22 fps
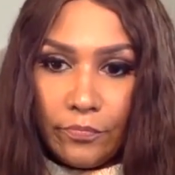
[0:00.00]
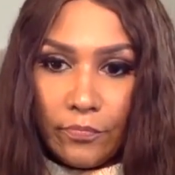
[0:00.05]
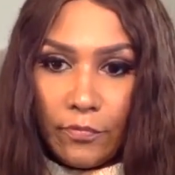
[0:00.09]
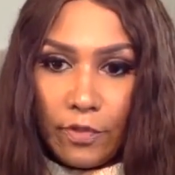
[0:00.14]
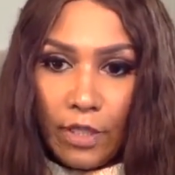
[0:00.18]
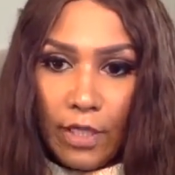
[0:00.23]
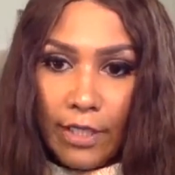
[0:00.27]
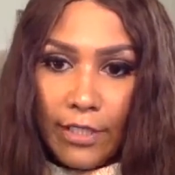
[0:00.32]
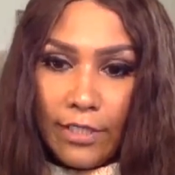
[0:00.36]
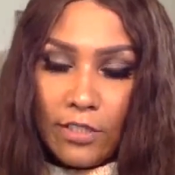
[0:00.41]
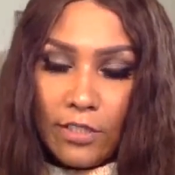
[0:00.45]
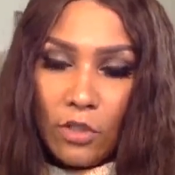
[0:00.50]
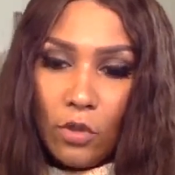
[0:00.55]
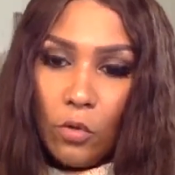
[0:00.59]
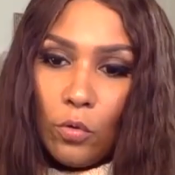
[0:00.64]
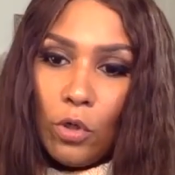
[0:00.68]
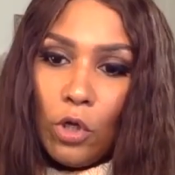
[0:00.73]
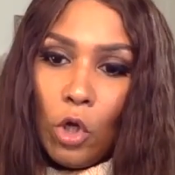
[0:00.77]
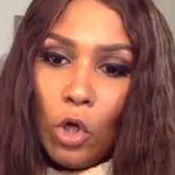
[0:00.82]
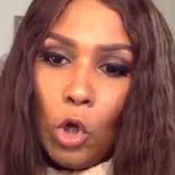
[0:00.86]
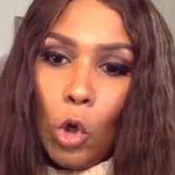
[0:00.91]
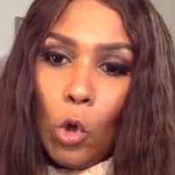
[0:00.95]
Okay, so
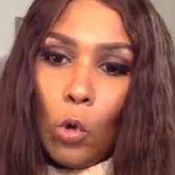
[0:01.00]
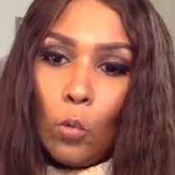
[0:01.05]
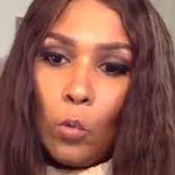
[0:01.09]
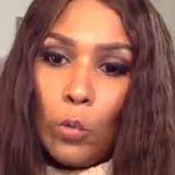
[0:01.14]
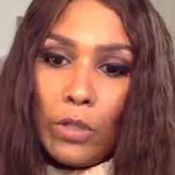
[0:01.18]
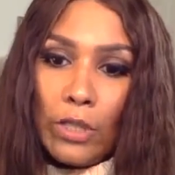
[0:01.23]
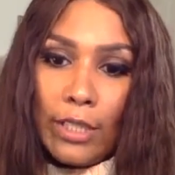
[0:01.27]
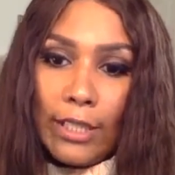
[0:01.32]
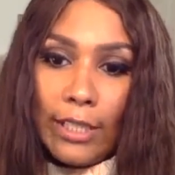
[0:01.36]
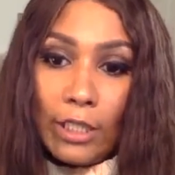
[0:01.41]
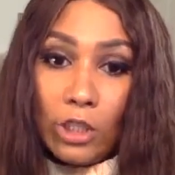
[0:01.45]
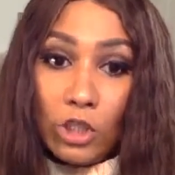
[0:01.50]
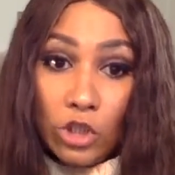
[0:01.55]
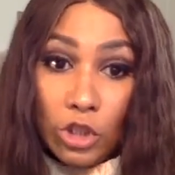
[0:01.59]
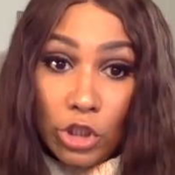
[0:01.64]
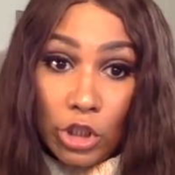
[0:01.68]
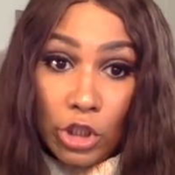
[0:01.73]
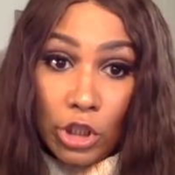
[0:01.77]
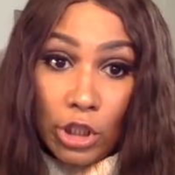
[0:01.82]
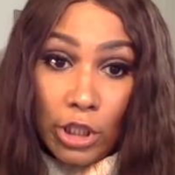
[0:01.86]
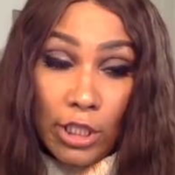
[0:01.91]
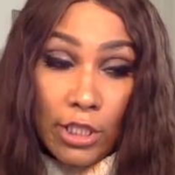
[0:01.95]

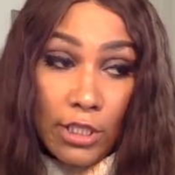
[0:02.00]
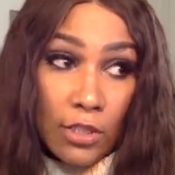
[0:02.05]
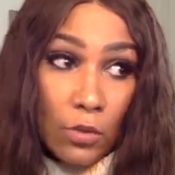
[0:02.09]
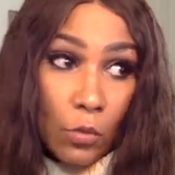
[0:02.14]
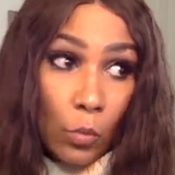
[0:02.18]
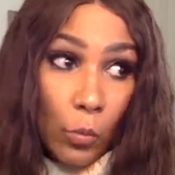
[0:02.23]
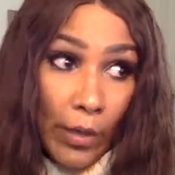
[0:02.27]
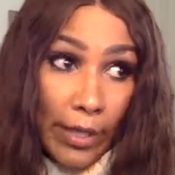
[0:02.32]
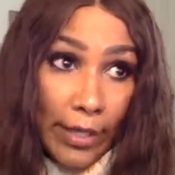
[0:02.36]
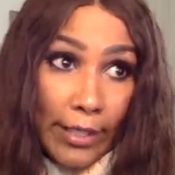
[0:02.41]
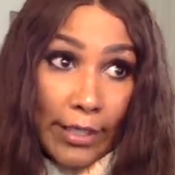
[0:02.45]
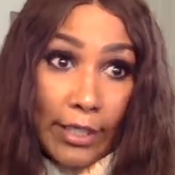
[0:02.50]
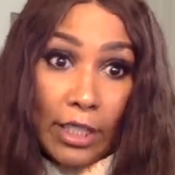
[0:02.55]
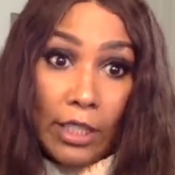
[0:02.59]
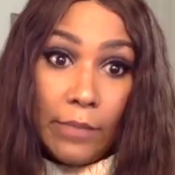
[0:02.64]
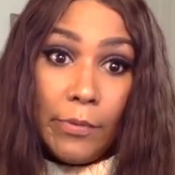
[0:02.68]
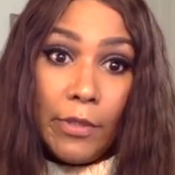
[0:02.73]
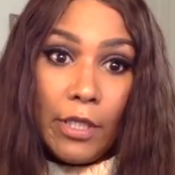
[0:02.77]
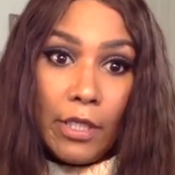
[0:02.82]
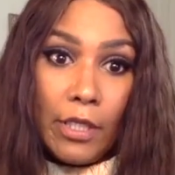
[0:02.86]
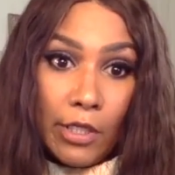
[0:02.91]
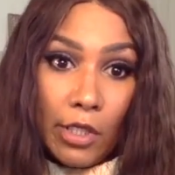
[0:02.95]
religion is a way to keep
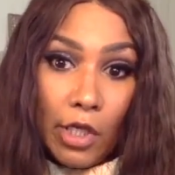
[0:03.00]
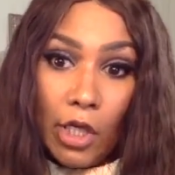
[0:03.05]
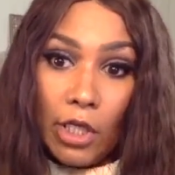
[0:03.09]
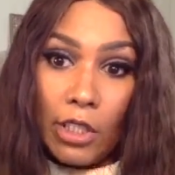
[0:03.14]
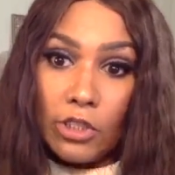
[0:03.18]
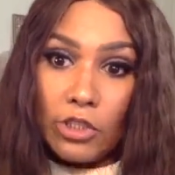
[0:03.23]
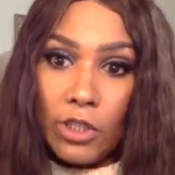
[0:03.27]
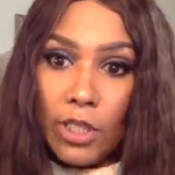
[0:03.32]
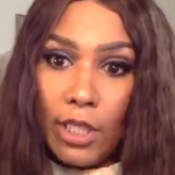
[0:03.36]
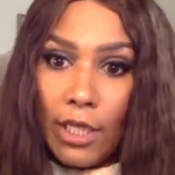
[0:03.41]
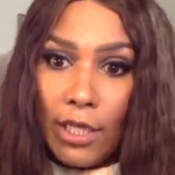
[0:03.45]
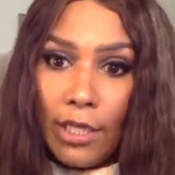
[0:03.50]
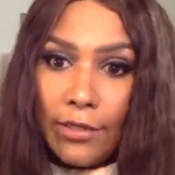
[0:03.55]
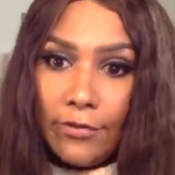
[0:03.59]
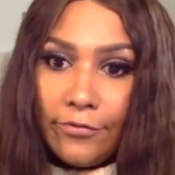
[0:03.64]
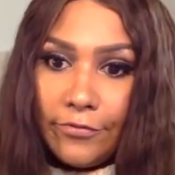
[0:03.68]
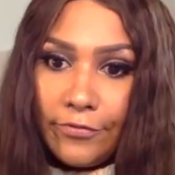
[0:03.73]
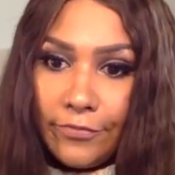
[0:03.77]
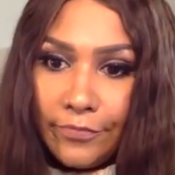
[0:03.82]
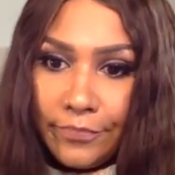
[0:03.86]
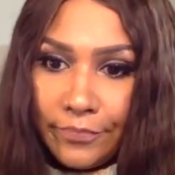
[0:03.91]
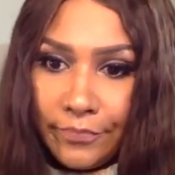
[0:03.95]
hidden knowledge alive
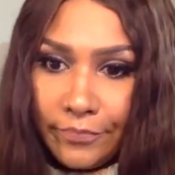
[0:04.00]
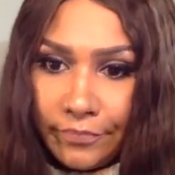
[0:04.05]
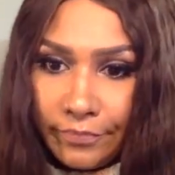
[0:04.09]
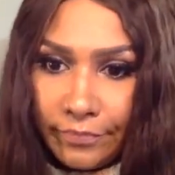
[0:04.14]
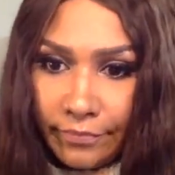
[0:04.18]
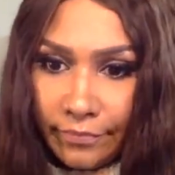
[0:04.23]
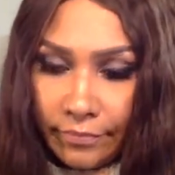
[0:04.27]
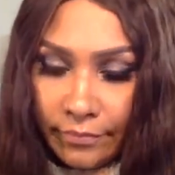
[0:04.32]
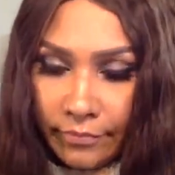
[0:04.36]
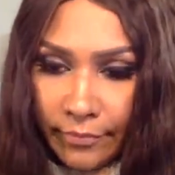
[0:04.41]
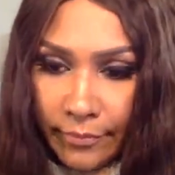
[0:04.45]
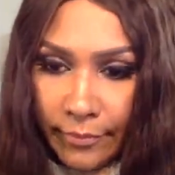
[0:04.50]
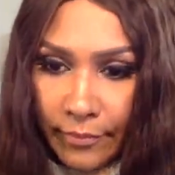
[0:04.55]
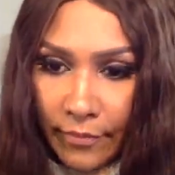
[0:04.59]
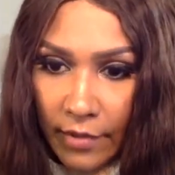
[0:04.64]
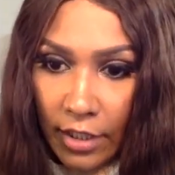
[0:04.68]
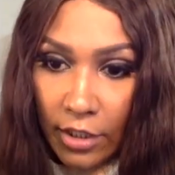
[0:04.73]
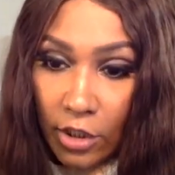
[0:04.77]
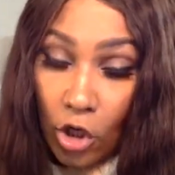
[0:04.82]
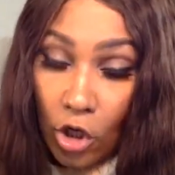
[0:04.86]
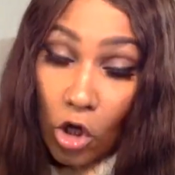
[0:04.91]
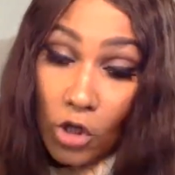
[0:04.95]

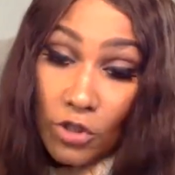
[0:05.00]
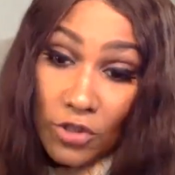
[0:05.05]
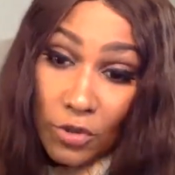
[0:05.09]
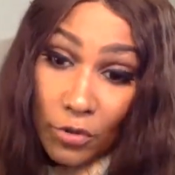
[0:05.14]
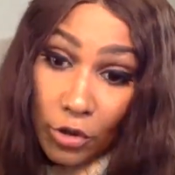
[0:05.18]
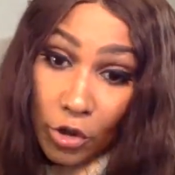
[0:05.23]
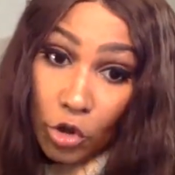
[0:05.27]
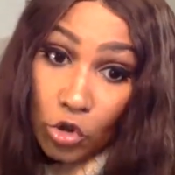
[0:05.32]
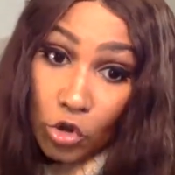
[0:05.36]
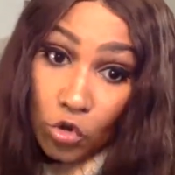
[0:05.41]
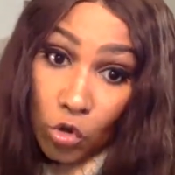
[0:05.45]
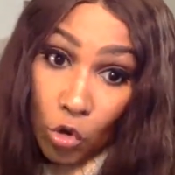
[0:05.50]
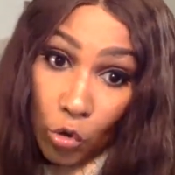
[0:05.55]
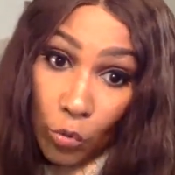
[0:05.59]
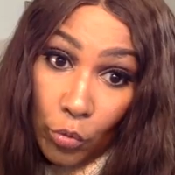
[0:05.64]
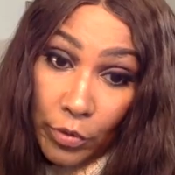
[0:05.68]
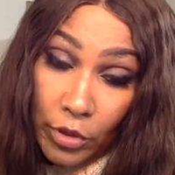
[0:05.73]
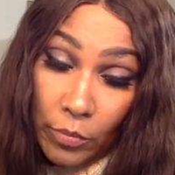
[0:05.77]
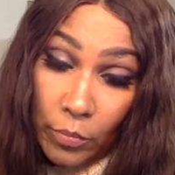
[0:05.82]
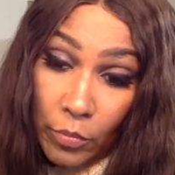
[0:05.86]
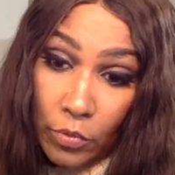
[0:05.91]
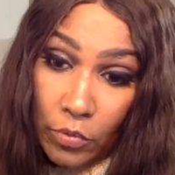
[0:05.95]
and also to control
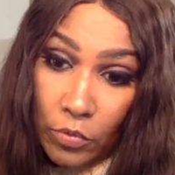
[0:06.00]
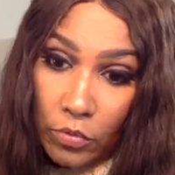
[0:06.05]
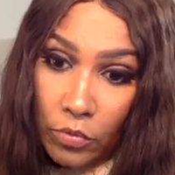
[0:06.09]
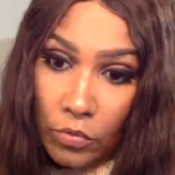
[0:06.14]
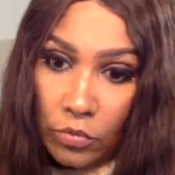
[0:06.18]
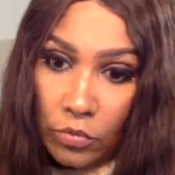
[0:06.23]
people.